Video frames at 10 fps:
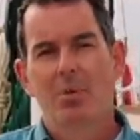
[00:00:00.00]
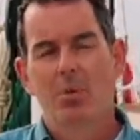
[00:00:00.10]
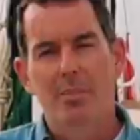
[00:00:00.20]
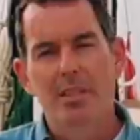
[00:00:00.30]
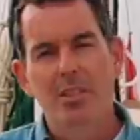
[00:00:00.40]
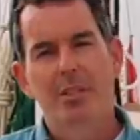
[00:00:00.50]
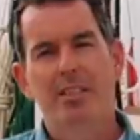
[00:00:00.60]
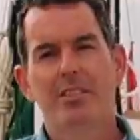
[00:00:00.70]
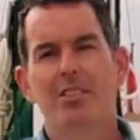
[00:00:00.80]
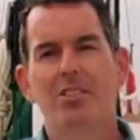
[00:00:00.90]
What am I
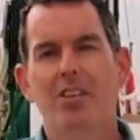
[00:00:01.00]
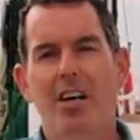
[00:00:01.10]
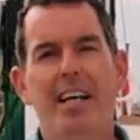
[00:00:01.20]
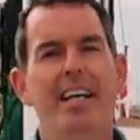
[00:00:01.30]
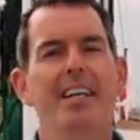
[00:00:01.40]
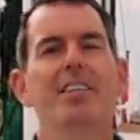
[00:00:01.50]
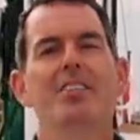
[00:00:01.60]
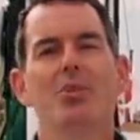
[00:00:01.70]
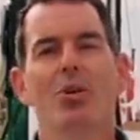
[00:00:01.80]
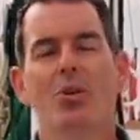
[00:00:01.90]
doing on this yacht? I hear
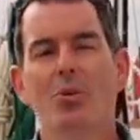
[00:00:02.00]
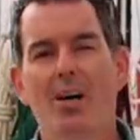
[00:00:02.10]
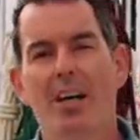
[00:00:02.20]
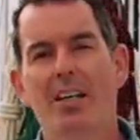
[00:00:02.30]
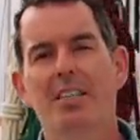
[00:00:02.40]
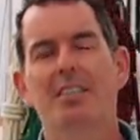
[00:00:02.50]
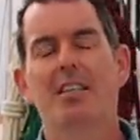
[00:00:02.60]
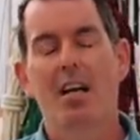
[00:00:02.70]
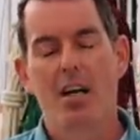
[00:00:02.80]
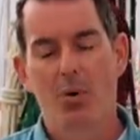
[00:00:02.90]
you all
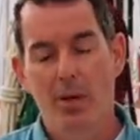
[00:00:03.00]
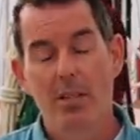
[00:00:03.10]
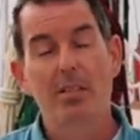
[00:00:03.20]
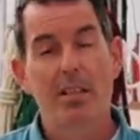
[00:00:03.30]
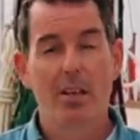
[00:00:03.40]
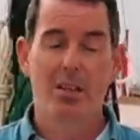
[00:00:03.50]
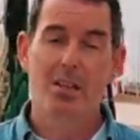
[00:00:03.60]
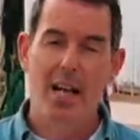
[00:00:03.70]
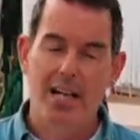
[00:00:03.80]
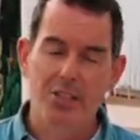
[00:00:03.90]
ask. Well,
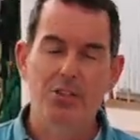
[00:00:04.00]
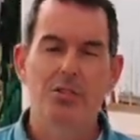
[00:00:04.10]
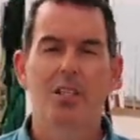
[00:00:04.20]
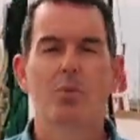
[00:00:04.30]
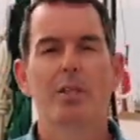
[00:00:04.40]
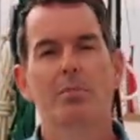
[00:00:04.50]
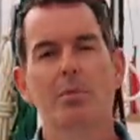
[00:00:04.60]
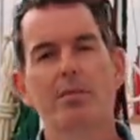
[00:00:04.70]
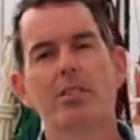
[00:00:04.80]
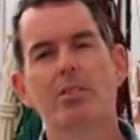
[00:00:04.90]
as you know, we are
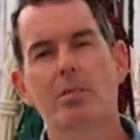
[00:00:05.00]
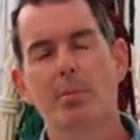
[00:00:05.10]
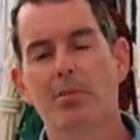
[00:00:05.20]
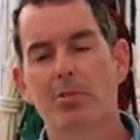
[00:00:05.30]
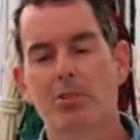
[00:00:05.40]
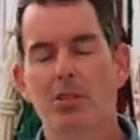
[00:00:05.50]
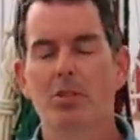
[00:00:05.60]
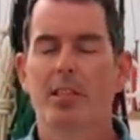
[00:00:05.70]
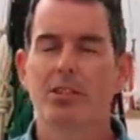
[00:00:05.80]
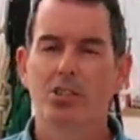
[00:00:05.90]
moving to Ruby Rose
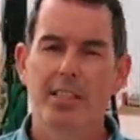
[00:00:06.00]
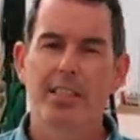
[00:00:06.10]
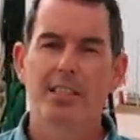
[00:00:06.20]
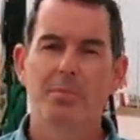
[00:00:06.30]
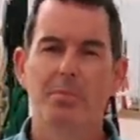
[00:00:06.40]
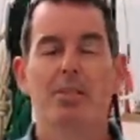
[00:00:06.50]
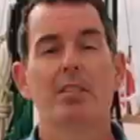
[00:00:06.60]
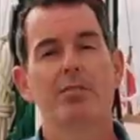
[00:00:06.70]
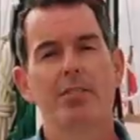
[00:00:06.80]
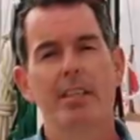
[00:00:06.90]
2 and she is in
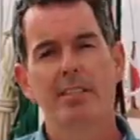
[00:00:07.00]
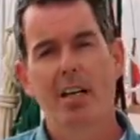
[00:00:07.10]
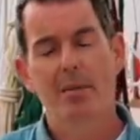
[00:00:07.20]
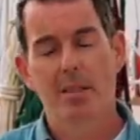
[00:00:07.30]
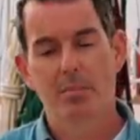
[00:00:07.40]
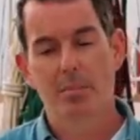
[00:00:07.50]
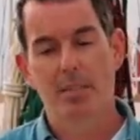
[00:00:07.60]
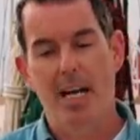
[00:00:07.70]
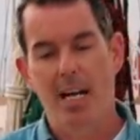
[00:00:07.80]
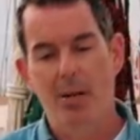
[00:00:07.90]
building Vietnam at the
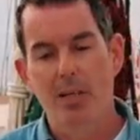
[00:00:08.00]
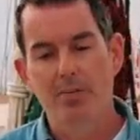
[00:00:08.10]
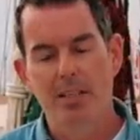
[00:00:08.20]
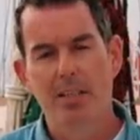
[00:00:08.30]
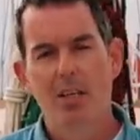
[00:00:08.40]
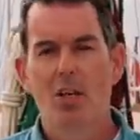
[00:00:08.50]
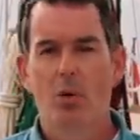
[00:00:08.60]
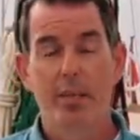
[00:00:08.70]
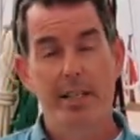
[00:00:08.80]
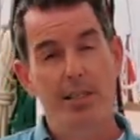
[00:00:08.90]
moment. However,
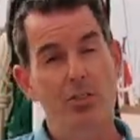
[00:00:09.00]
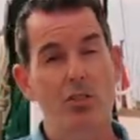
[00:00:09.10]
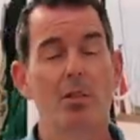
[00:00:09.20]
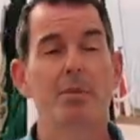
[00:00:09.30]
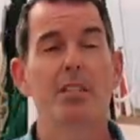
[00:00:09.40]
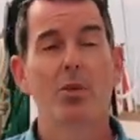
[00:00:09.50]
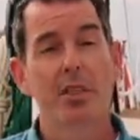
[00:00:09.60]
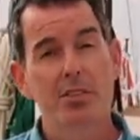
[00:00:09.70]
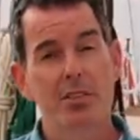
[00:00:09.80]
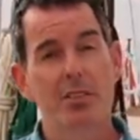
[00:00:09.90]
we get so many
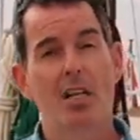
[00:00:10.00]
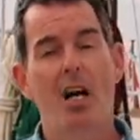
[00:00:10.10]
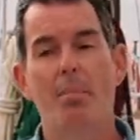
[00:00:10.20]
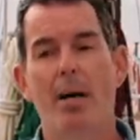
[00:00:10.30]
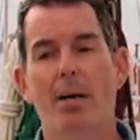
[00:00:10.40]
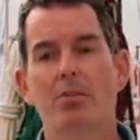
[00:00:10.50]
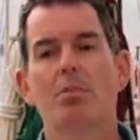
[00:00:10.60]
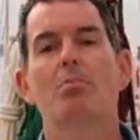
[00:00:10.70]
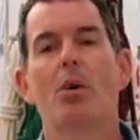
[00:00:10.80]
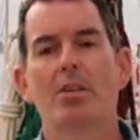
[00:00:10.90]
questions about
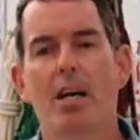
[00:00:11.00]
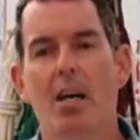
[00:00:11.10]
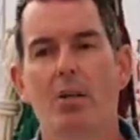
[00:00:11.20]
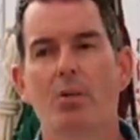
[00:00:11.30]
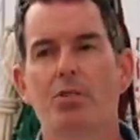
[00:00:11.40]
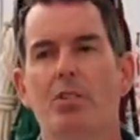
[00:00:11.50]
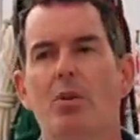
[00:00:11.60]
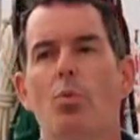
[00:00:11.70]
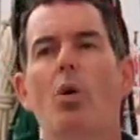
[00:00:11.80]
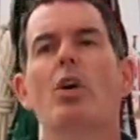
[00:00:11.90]
monohulls
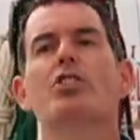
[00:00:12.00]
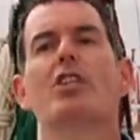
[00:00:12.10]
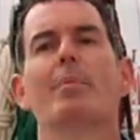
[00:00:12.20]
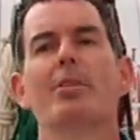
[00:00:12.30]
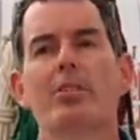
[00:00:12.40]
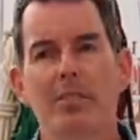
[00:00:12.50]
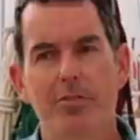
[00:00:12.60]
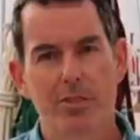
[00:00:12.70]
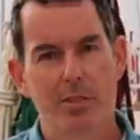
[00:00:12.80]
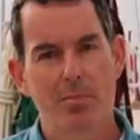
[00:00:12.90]
and what should I be looking
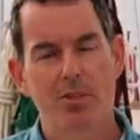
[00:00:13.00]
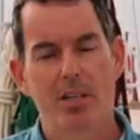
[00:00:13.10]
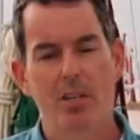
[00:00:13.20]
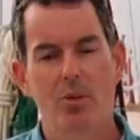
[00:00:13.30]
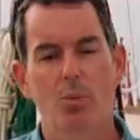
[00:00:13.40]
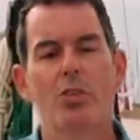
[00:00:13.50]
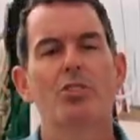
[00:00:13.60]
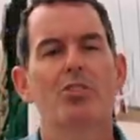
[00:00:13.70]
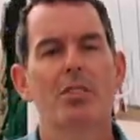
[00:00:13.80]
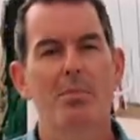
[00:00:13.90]
for in a monohull?
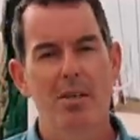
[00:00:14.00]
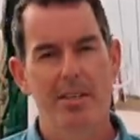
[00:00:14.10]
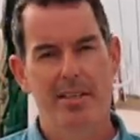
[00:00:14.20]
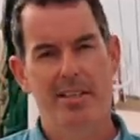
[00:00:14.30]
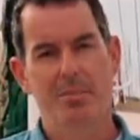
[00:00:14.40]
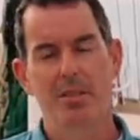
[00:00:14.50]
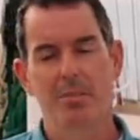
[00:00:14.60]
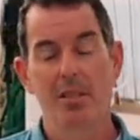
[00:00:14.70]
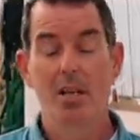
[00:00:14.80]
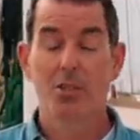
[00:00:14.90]
What's on the market at the
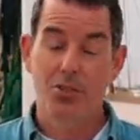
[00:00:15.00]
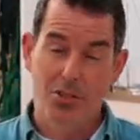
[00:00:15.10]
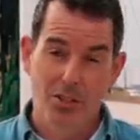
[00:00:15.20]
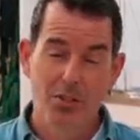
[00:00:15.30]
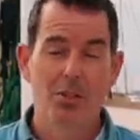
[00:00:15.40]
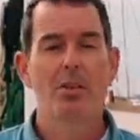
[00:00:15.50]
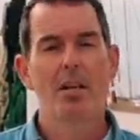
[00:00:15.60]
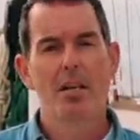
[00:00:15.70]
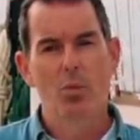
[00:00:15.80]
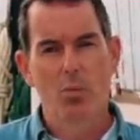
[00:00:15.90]
moment? So
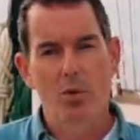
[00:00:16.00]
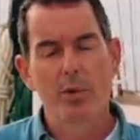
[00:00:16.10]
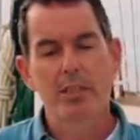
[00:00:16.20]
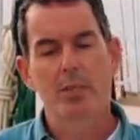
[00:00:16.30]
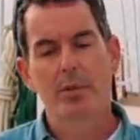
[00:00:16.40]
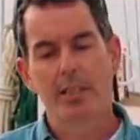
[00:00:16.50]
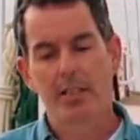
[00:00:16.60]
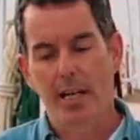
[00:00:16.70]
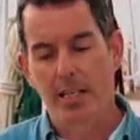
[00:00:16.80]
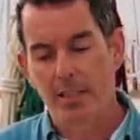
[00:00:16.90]
what we're doing
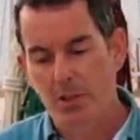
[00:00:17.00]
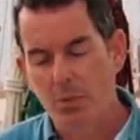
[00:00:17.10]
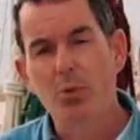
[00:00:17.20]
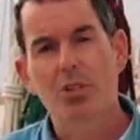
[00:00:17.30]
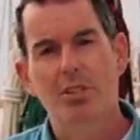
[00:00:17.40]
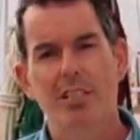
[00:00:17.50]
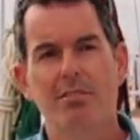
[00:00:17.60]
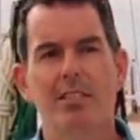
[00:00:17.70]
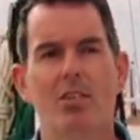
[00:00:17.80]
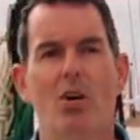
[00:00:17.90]
is a small
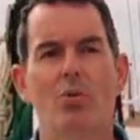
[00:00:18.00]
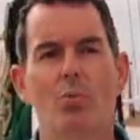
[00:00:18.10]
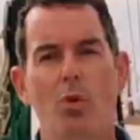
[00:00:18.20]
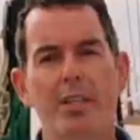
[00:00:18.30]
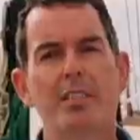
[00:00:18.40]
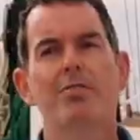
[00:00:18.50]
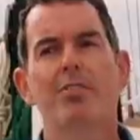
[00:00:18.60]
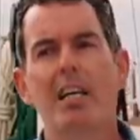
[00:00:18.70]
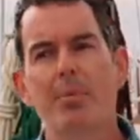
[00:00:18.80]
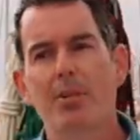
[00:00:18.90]
series on what is
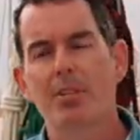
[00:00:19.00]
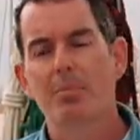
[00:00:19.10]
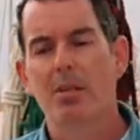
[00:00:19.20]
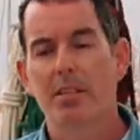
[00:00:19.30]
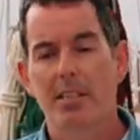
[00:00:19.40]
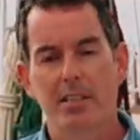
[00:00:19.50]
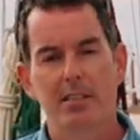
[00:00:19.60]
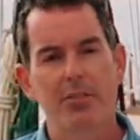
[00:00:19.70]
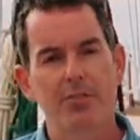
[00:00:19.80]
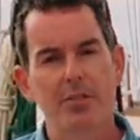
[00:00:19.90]
available on the
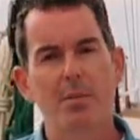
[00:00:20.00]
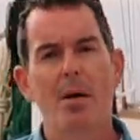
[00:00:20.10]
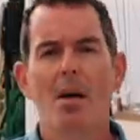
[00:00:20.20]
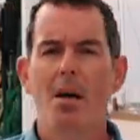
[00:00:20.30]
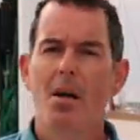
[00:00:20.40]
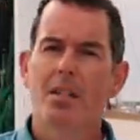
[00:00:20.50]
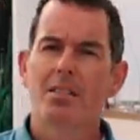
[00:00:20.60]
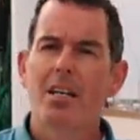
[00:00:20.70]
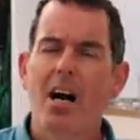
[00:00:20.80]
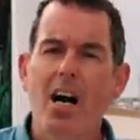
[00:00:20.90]
market, different
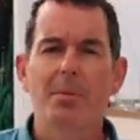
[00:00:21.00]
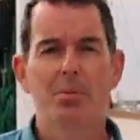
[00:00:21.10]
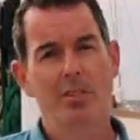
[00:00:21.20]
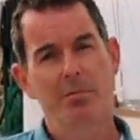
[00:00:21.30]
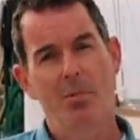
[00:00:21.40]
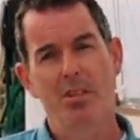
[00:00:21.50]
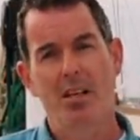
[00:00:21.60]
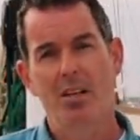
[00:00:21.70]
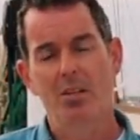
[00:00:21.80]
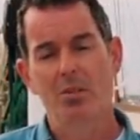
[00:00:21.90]
types of
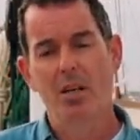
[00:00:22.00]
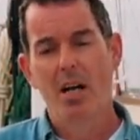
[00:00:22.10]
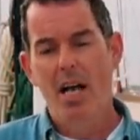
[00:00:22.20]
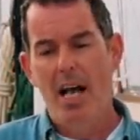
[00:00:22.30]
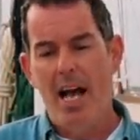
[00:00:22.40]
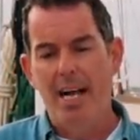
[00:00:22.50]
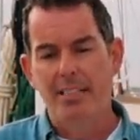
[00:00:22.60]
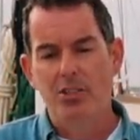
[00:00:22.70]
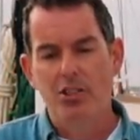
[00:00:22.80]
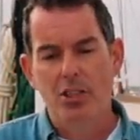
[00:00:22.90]
monohull,
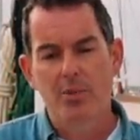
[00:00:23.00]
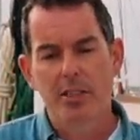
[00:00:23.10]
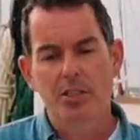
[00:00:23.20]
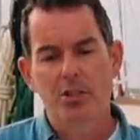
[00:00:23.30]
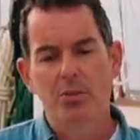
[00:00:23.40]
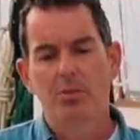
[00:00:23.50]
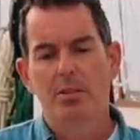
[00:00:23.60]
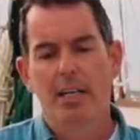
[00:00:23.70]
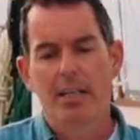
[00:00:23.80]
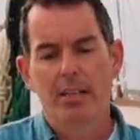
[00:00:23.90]
and showing you
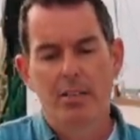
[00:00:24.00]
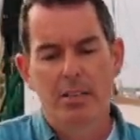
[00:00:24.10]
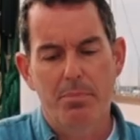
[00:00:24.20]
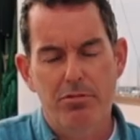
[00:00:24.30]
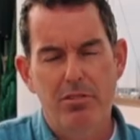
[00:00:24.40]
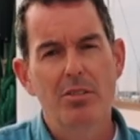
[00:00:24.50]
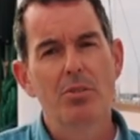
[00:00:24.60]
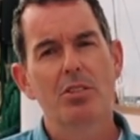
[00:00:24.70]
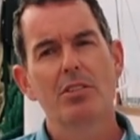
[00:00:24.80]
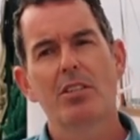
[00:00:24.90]
the
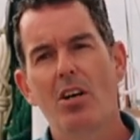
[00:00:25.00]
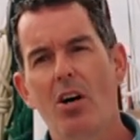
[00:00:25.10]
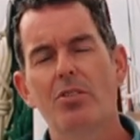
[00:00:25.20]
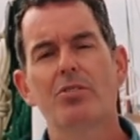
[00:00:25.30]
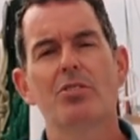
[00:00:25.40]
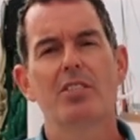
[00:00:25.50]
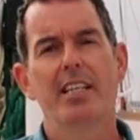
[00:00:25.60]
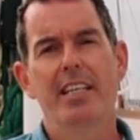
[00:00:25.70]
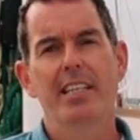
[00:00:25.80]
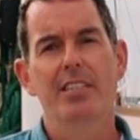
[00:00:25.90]
pros and the cons
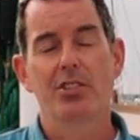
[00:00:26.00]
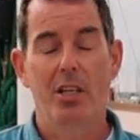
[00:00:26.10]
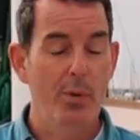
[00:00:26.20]
to each.